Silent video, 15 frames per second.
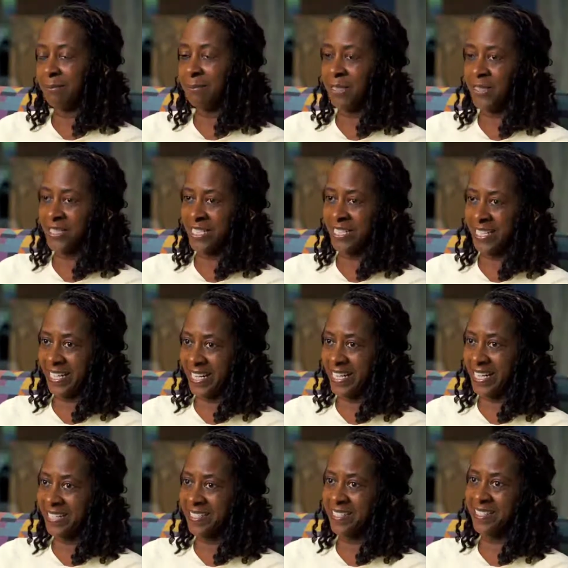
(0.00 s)
Mercy's Gate
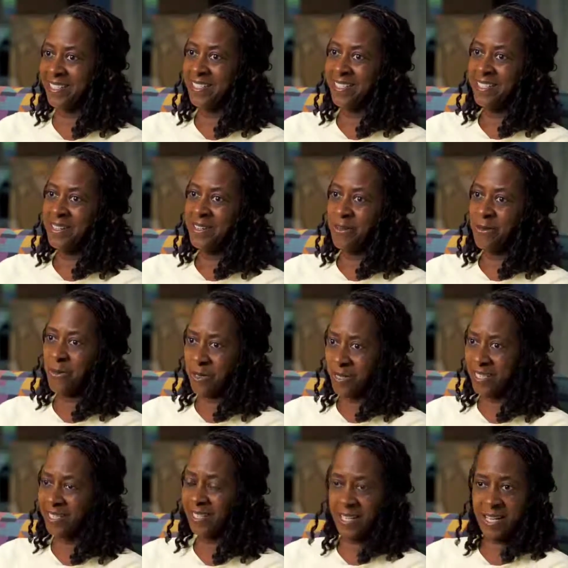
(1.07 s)

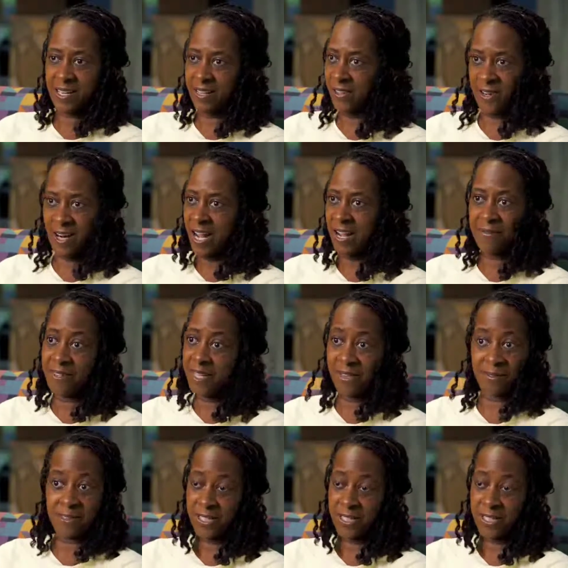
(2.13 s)
works together. I've never